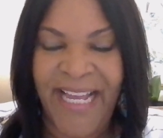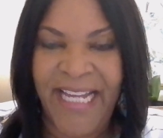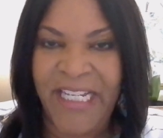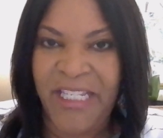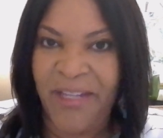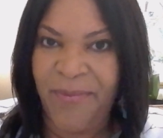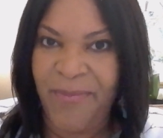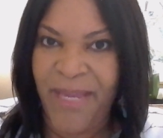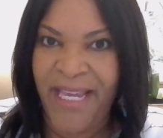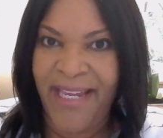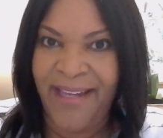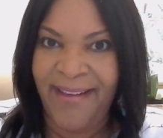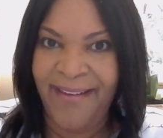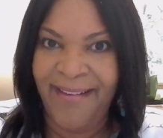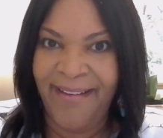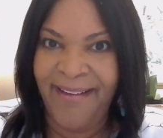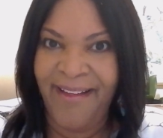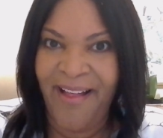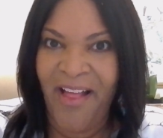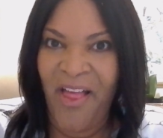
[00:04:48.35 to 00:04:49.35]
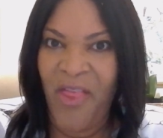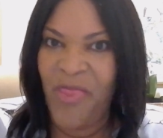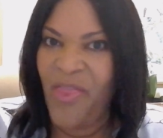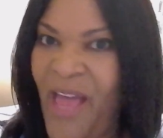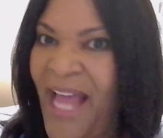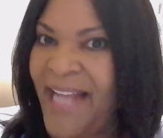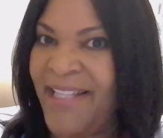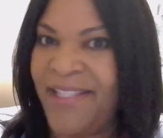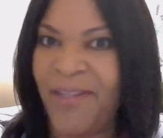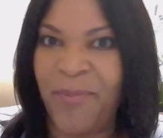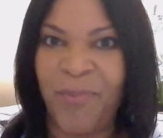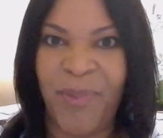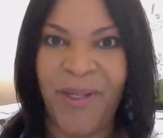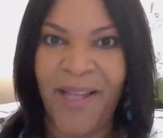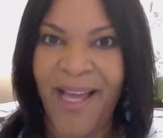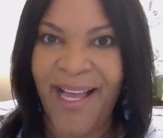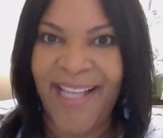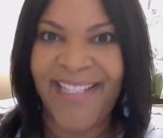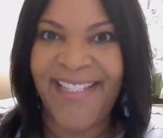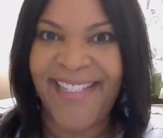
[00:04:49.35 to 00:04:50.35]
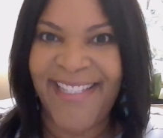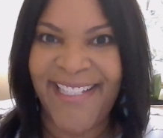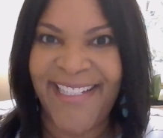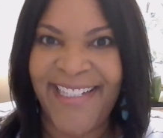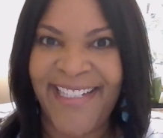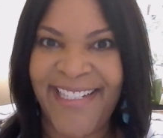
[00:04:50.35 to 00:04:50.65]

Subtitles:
To me, that's a plus.